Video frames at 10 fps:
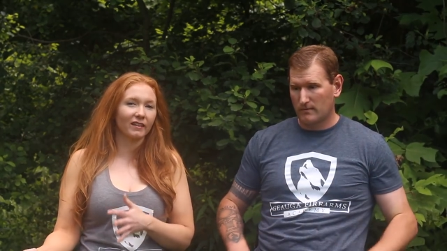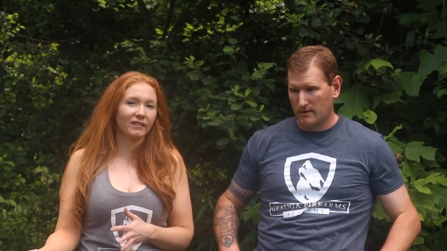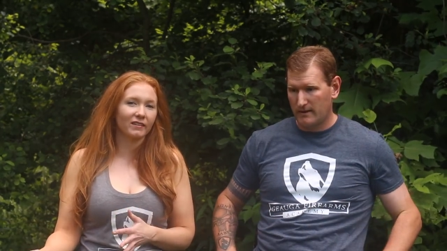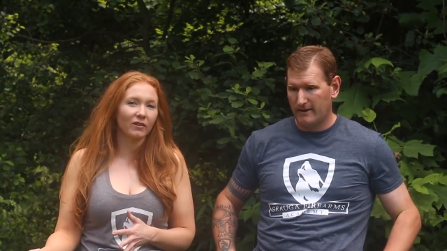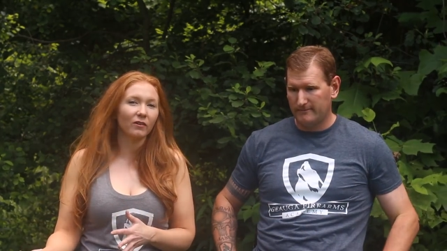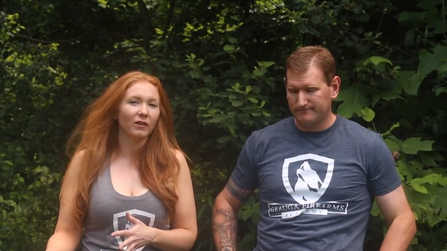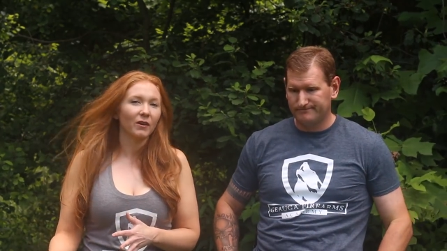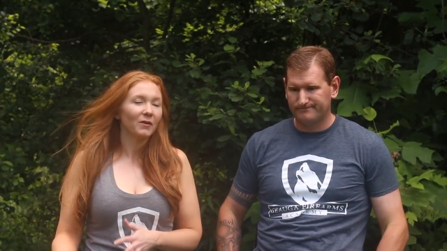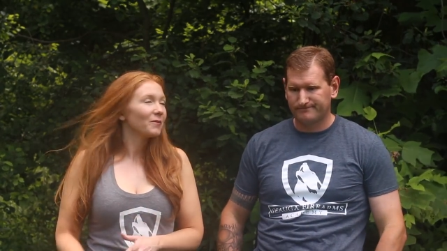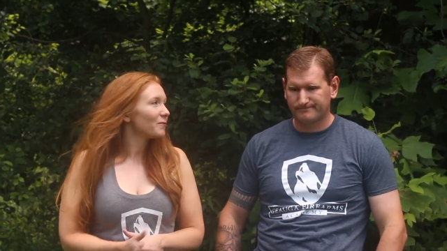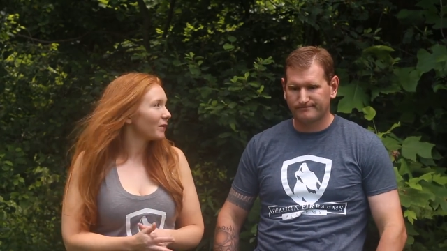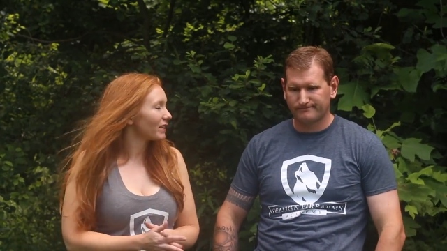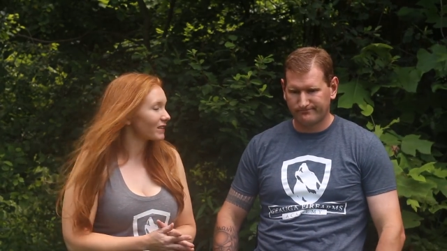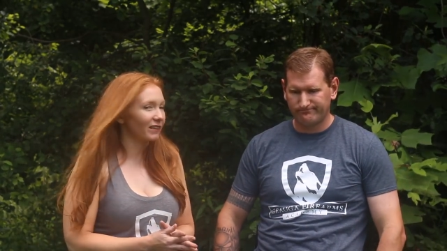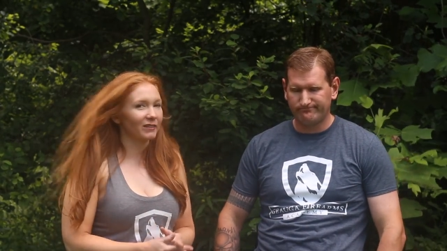Speaker 1: conceal, yeah. but
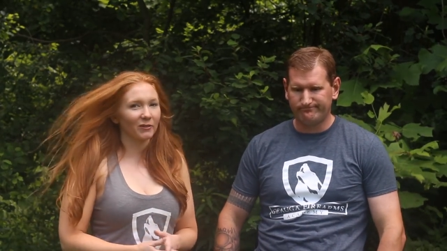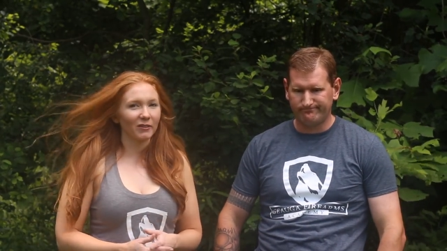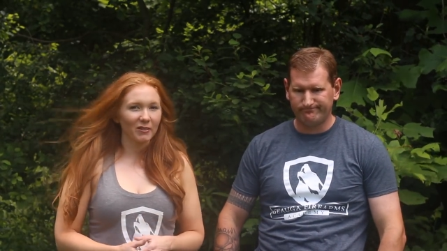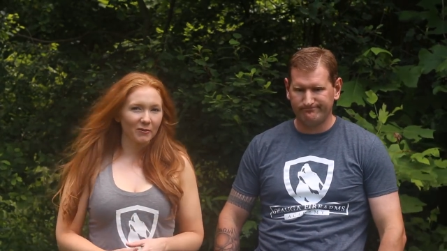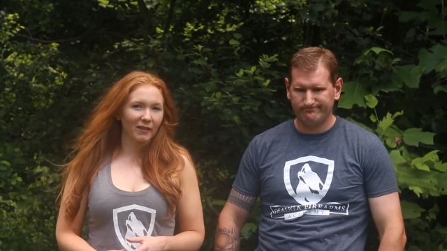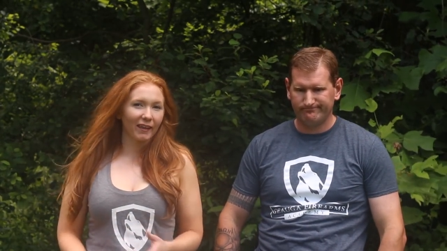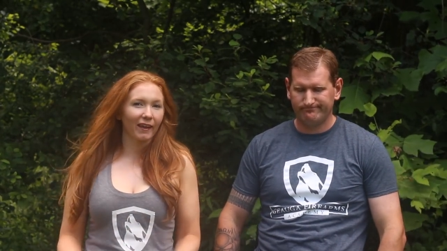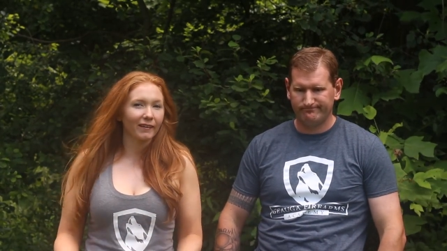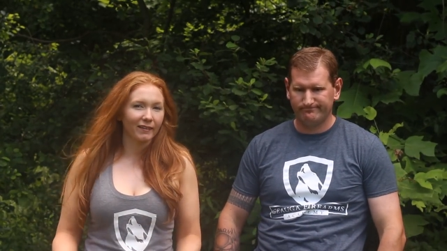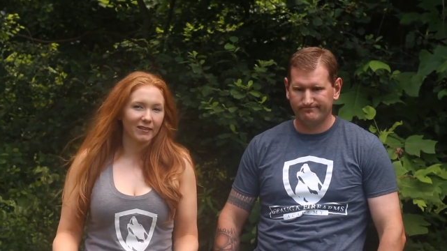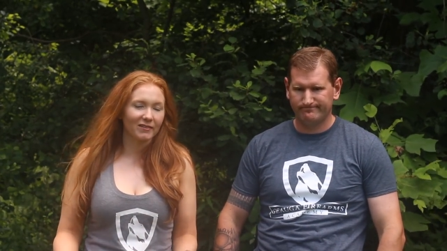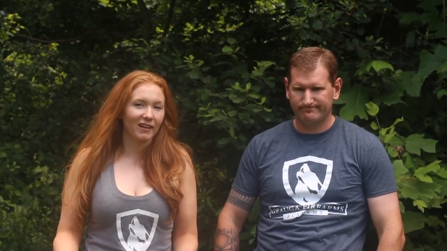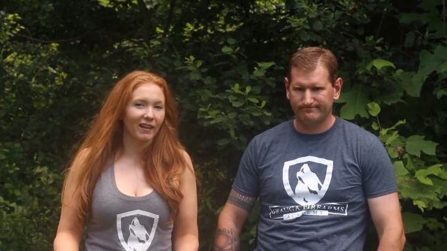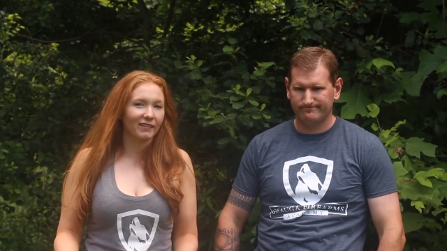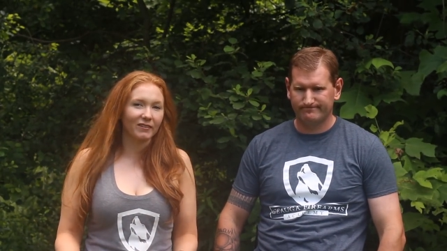it's gonna turn into a cannon in your
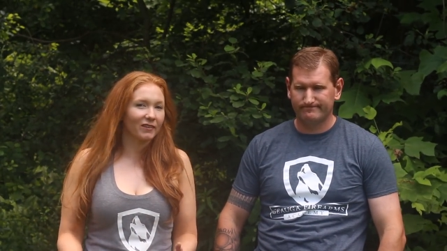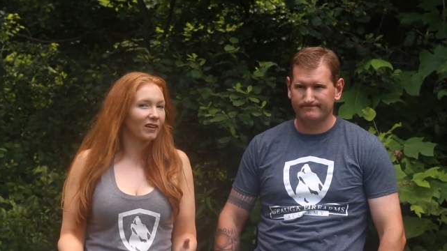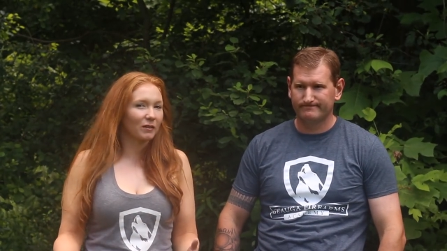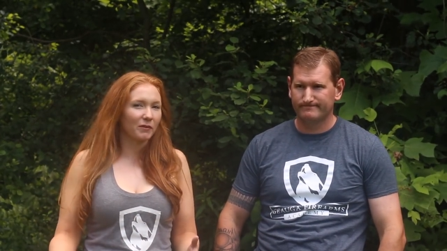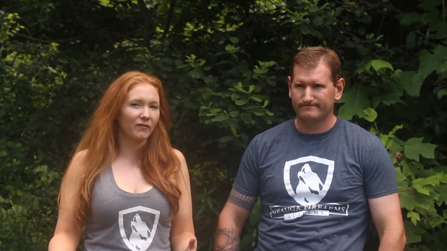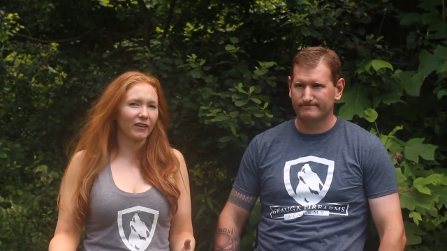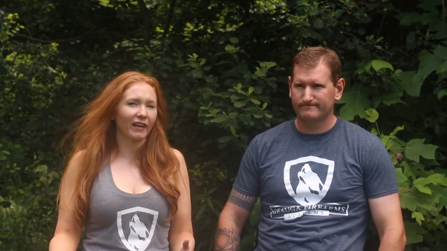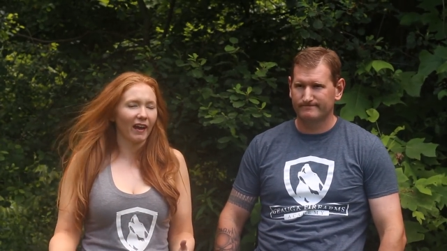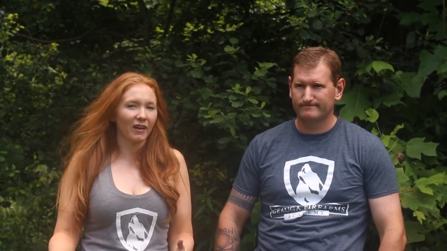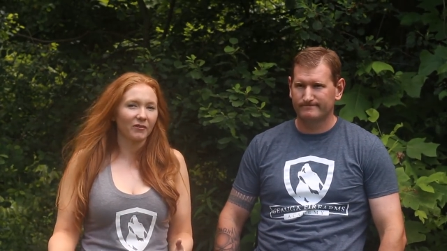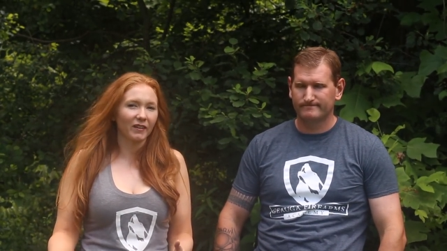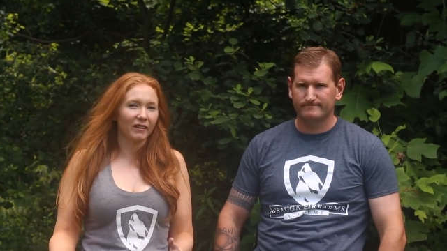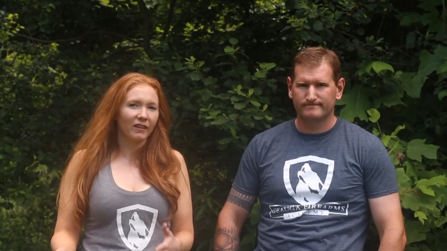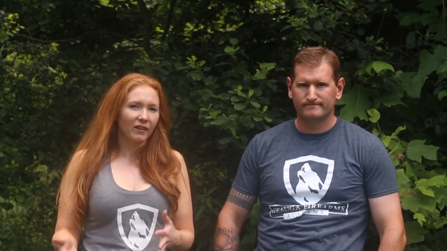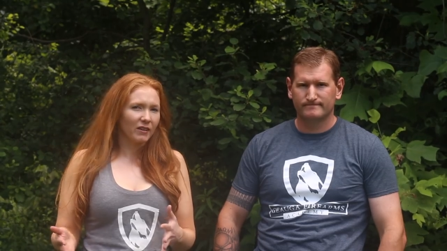hand, and you're not gonna be very accurate
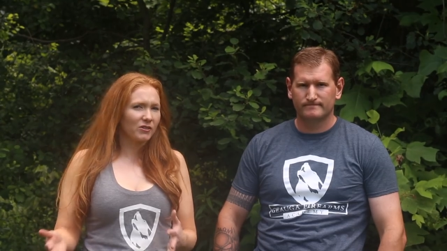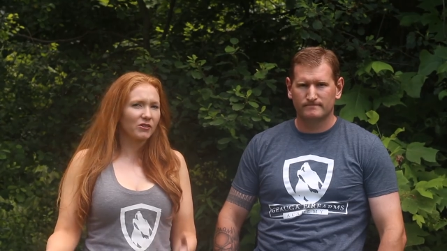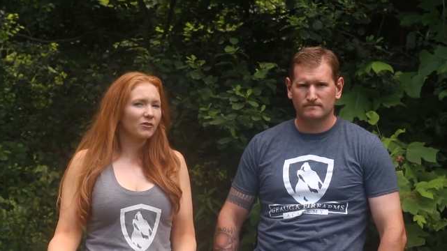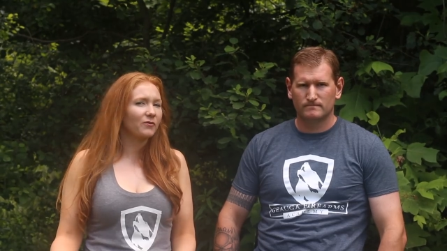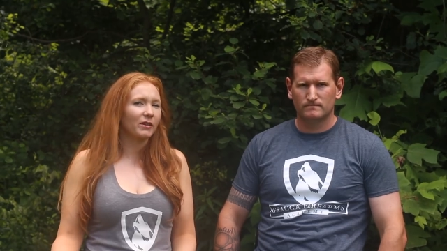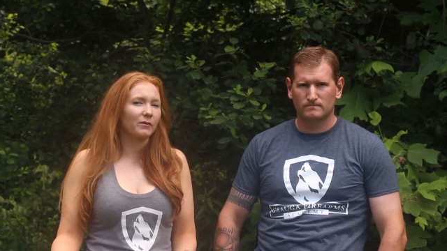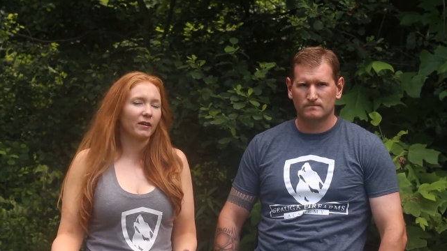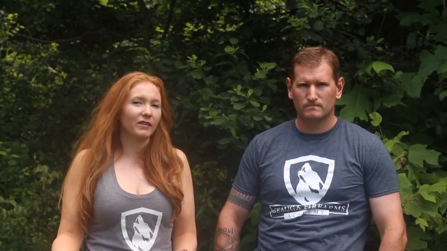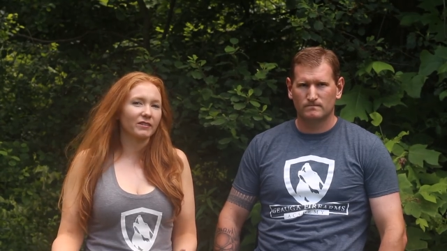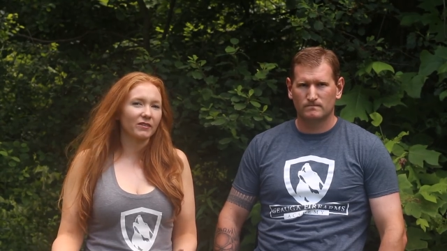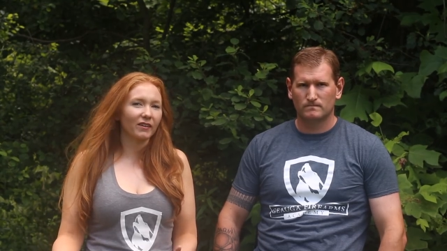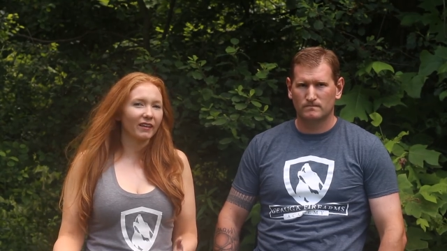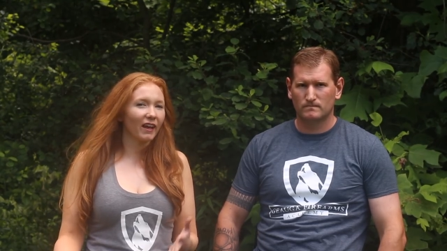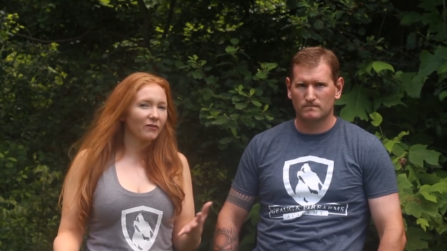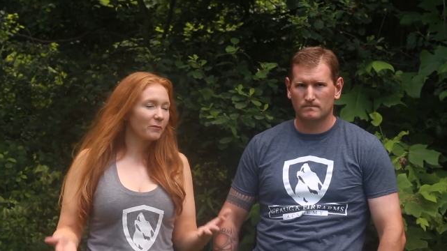and shoot very well. So you got to
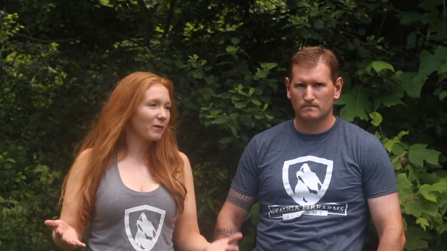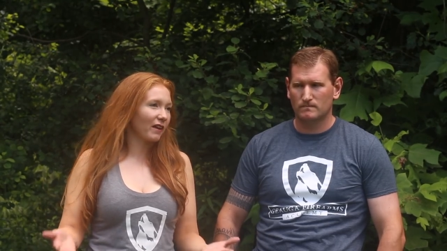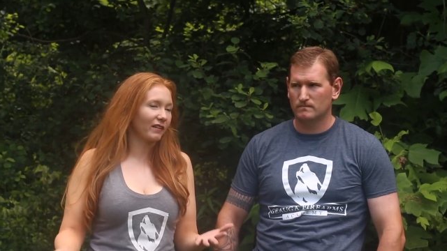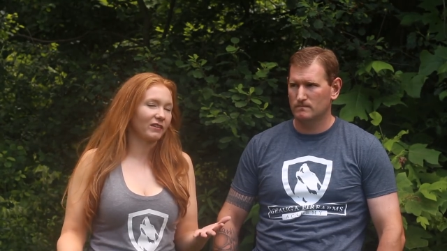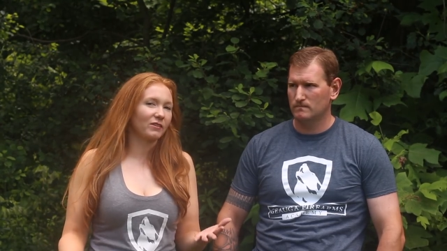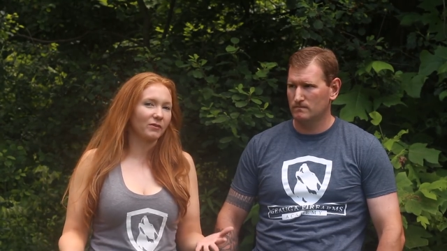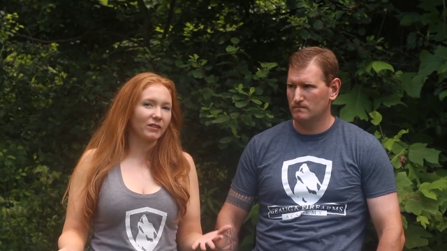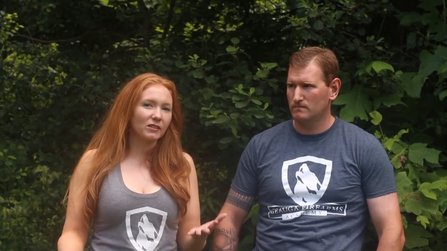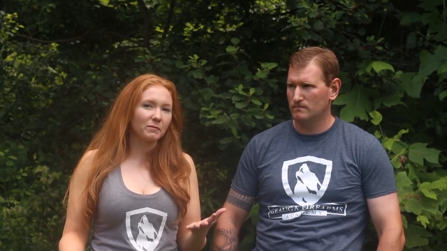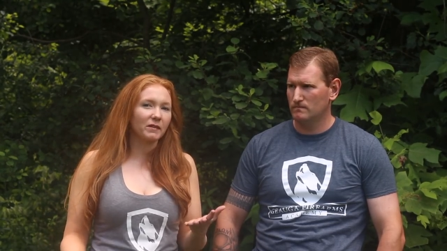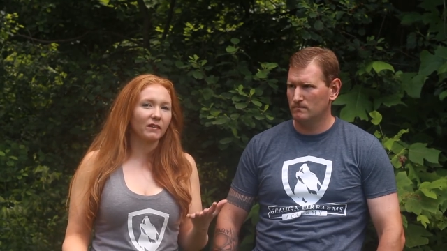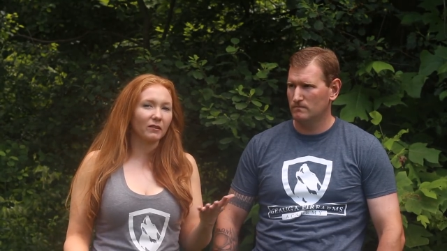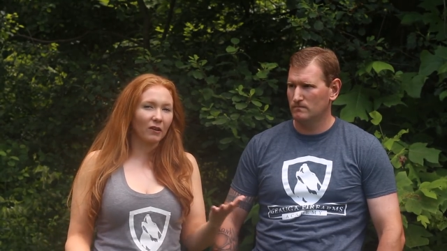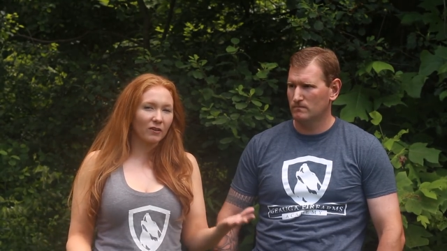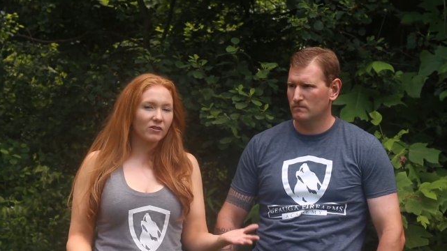have a balance. You want it to be
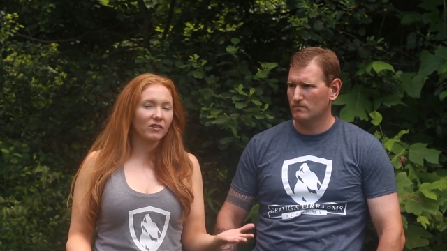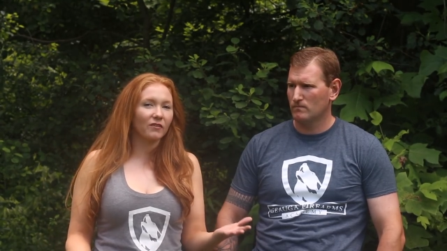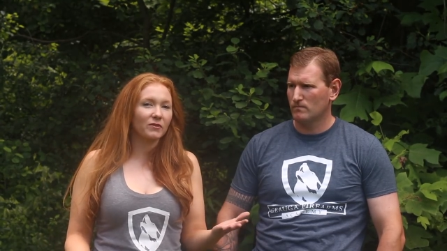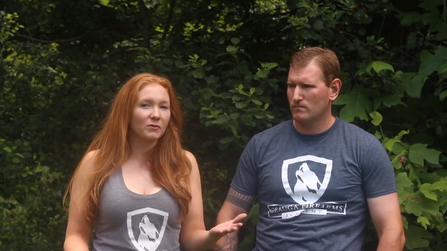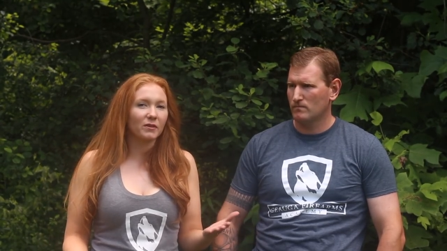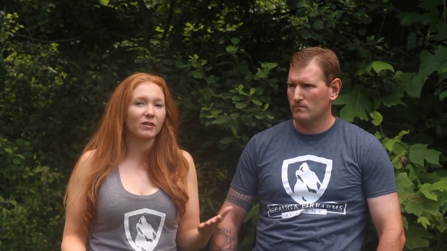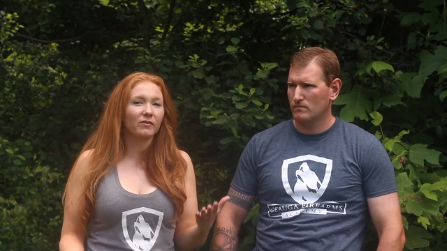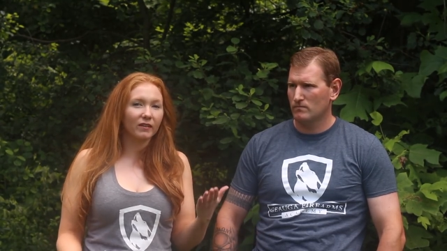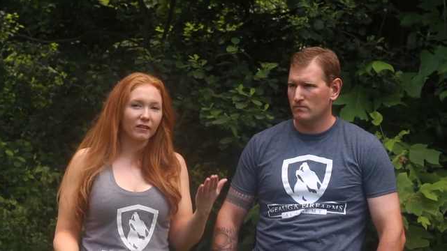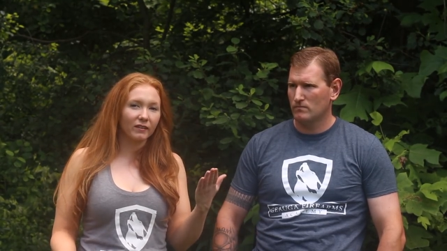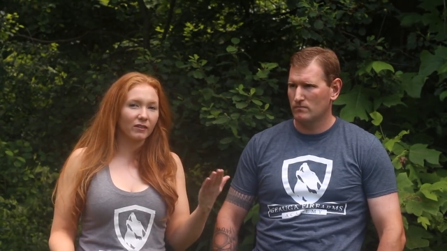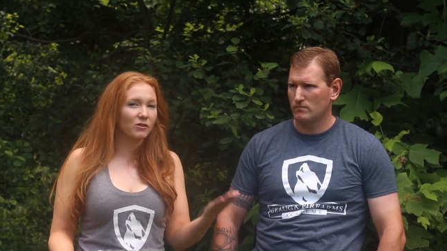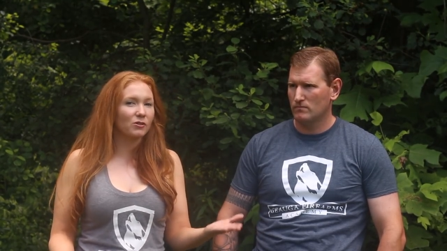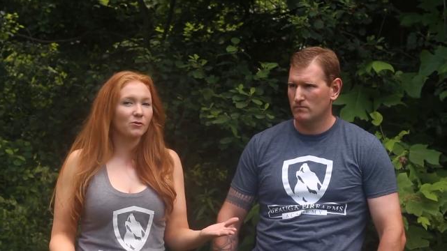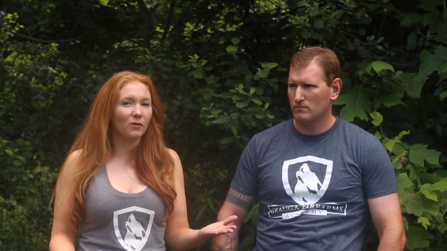large enough to where you can
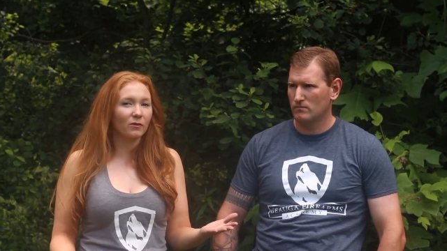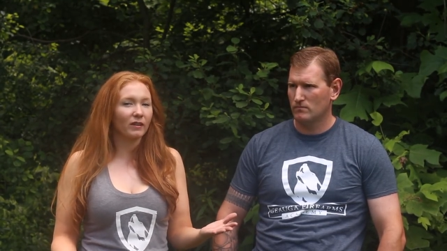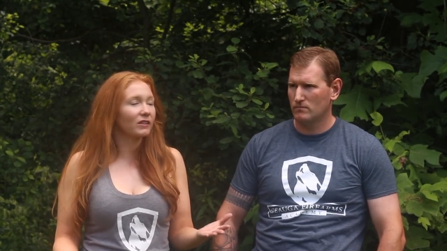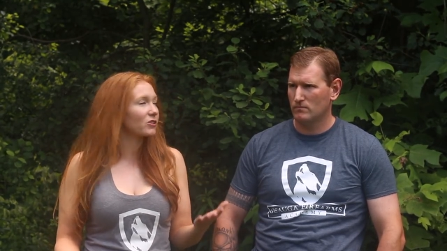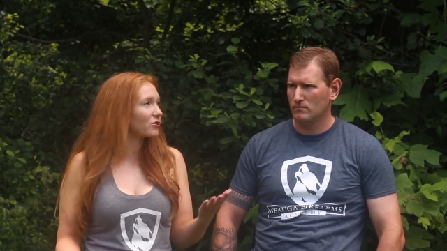control it,